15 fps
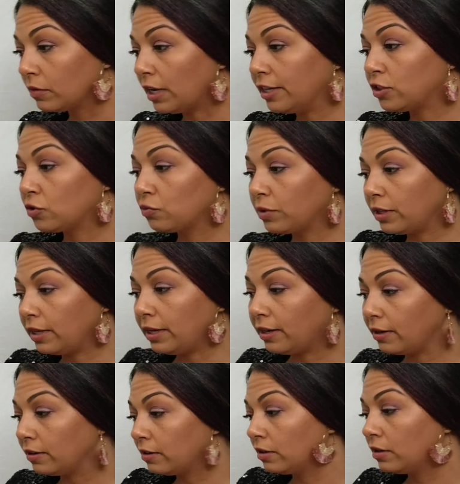It's
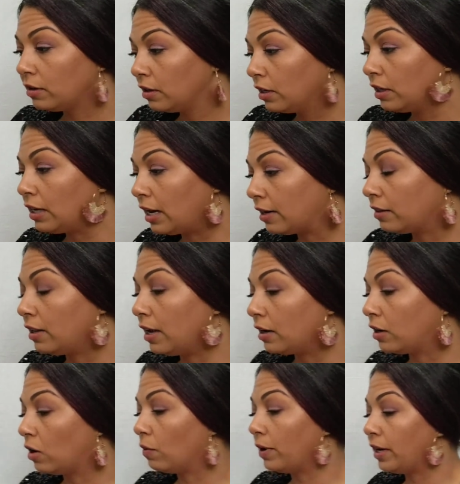really got a lot
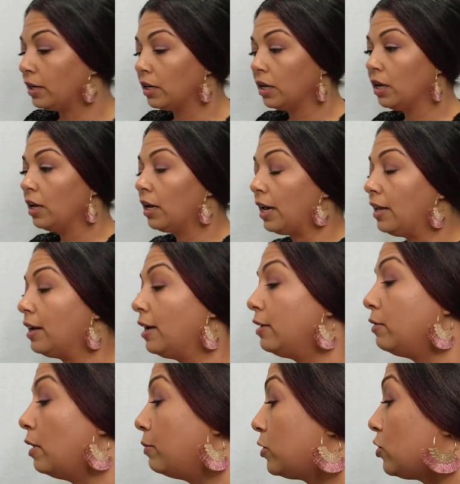going, and
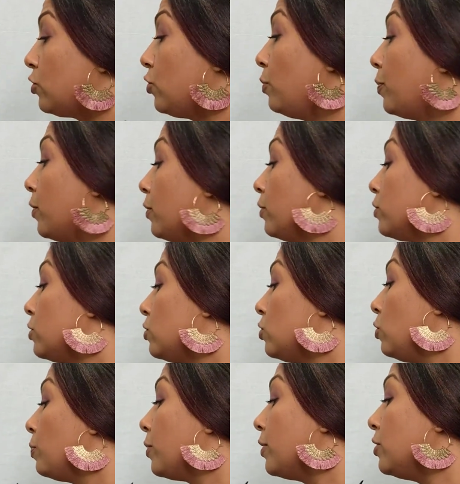I'm super,
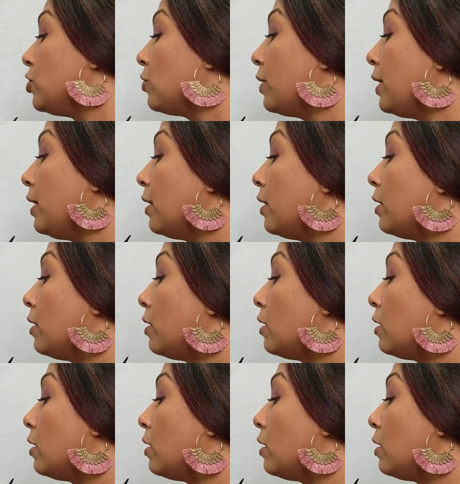super enjoying it.